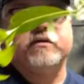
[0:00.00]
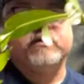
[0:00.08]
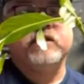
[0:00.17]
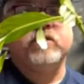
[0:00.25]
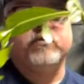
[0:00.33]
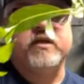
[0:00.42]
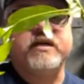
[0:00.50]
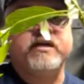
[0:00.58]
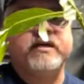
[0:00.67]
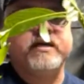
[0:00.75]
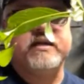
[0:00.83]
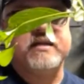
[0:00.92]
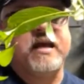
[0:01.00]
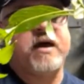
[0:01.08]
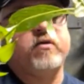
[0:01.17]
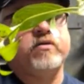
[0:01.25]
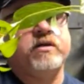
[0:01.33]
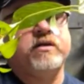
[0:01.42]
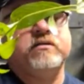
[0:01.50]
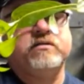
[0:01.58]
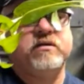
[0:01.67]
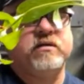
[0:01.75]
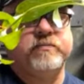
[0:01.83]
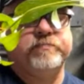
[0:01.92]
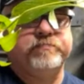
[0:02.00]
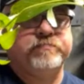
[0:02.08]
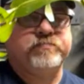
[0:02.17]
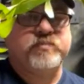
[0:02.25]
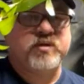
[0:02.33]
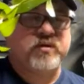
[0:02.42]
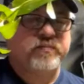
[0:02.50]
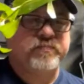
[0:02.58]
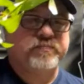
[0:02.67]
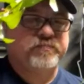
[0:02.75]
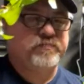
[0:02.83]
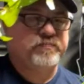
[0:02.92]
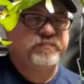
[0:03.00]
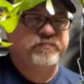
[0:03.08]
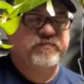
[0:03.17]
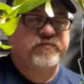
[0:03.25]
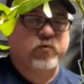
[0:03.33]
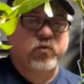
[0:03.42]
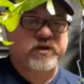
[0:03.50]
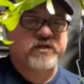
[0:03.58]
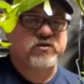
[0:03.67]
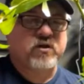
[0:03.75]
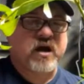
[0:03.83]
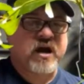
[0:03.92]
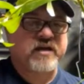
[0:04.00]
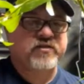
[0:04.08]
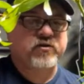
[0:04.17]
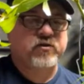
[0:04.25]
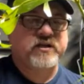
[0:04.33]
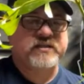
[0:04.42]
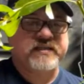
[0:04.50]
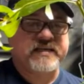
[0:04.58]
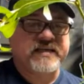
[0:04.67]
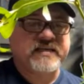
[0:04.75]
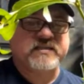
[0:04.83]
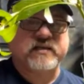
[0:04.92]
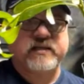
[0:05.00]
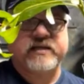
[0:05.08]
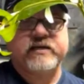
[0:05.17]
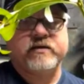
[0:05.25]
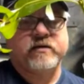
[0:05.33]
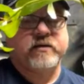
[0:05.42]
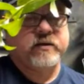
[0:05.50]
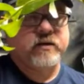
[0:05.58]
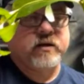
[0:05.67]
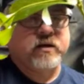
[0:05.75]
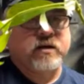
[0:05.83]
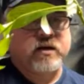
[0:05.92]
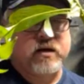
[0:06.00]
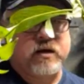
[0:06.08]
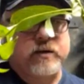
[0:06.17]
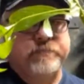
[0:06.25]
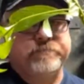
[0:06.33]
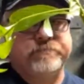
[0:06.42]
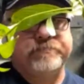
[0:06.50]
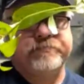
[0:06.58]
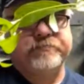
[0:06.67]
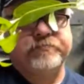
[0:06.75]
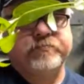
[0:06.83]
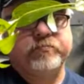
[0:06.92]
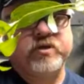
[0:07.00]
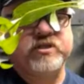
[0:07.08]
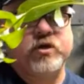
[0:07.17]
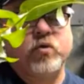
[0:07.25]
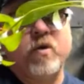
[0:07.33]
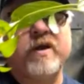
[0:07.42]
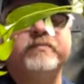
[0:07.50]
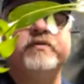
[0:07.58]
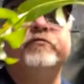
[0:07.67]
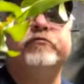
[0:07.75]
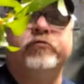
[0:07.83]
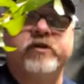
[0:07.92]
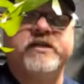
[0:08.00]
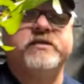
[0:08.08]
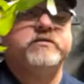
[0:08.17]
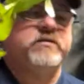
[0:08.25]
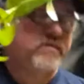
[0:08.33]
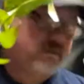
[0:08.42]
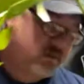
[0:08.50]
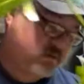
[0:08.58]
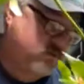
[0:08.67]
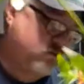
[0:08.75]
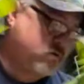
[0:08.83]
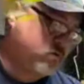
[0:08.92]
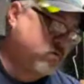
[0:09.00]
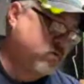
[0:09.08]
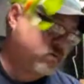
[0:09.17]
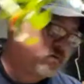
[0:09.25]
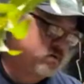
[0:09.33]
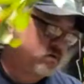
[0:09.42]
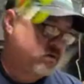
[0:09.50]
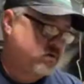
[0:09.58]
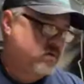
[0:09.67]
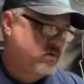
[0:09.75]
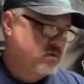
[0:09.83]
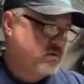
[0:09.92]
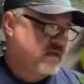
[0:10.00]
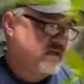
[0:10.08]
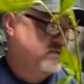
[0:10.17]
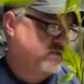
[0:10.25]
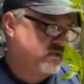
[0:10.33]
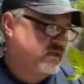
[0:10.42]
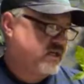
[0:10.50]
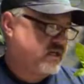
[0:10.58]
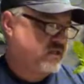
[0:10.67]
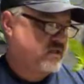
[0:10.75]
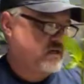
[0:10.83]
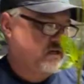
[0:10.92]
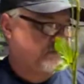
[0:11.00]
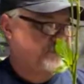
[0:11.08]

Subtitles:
You know, they can get down into the 40s or high 30s easily, um, but you don't want them to freeze. So that's the key thing.